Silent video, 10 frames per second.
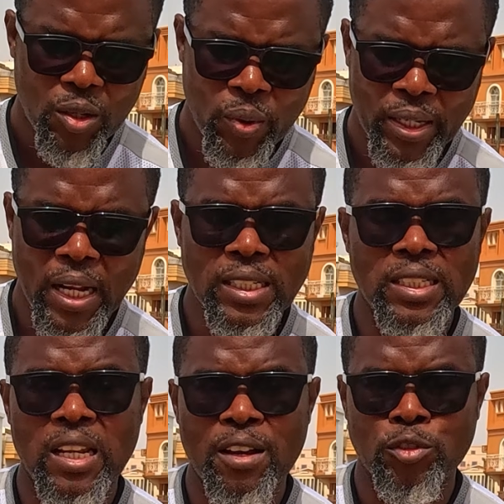well, that
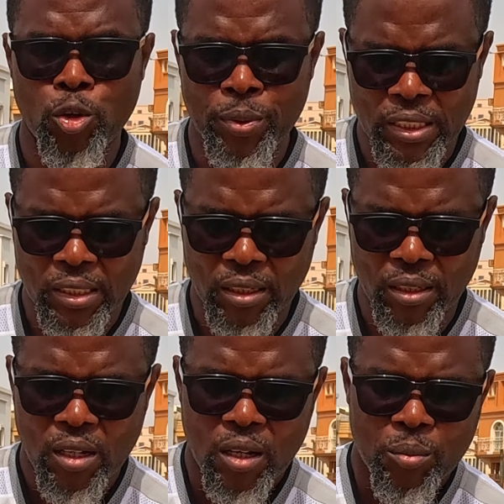is left to be seen.
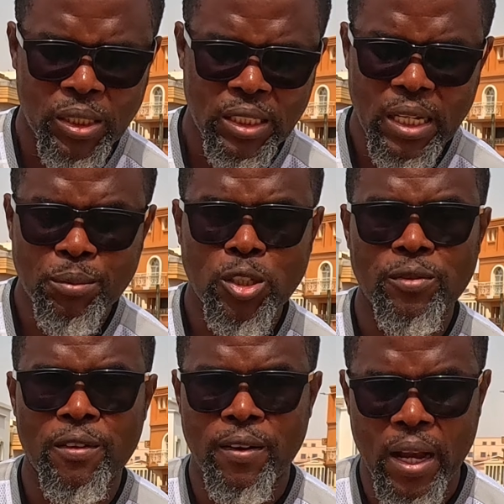But in terms of
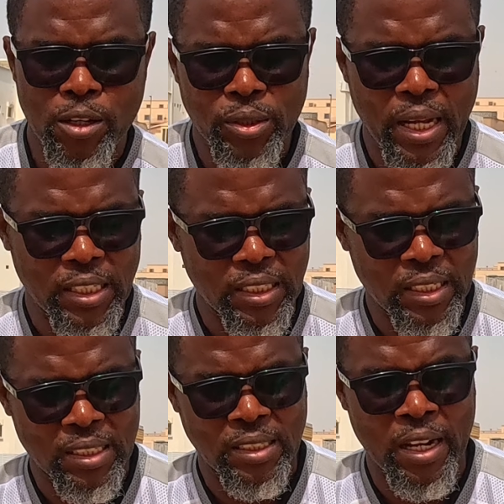the value that
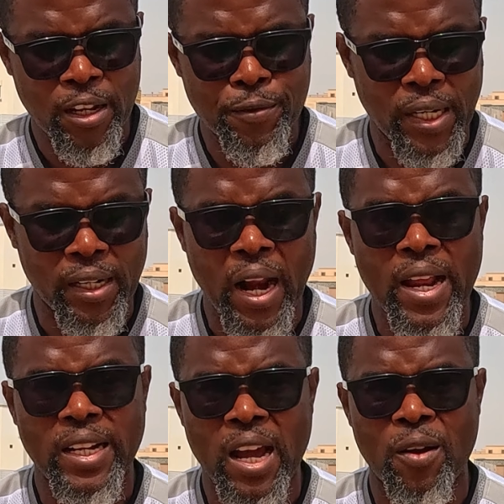it's delivering
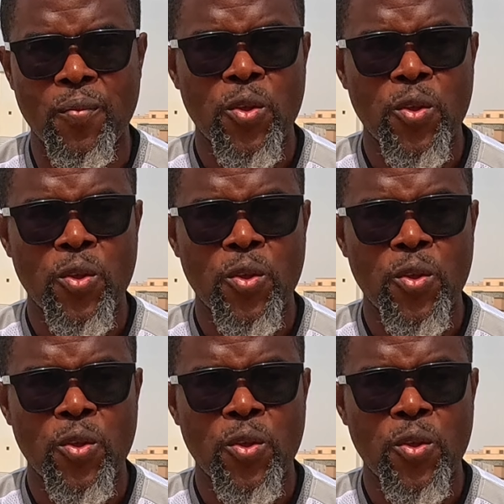right now,